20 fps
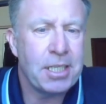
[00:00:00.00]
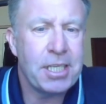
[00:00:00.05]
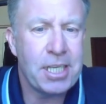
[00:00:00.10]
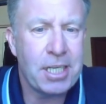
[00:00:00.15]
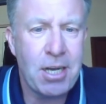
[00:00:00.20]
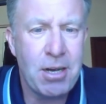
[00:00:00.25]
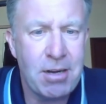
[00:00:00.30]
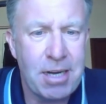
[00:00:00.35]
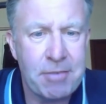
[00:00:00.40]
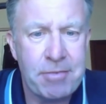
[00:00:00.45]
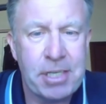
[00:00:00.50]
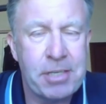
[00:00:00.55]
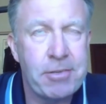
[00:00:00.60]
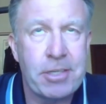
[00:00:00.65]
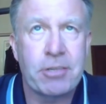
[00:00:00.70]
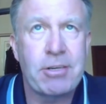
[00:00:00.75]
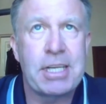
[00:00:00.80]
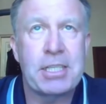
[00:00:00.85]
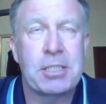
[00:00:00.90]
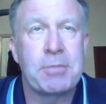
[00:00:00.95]
You can't
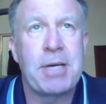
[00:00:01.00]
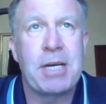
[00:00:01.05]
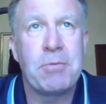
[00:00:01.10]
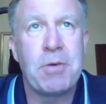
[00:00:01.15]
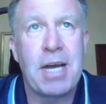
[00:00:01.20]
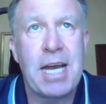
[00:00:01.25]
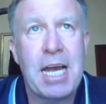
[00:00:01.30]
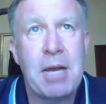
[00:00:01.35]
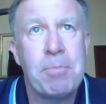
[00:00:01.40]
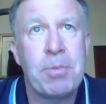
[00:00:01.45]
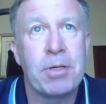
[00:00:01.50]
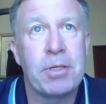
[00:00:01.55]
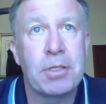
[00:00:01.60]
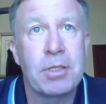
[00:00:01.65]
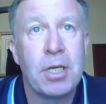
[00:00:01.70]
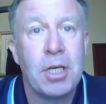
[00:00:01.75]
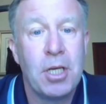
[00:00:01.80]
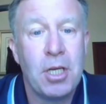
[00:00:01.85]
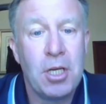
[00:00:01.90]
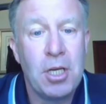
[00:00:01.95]
have any regrets about what
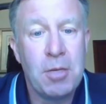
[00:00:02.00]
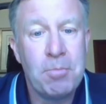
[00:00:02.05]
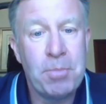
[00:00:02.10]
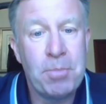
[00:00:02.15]
happened.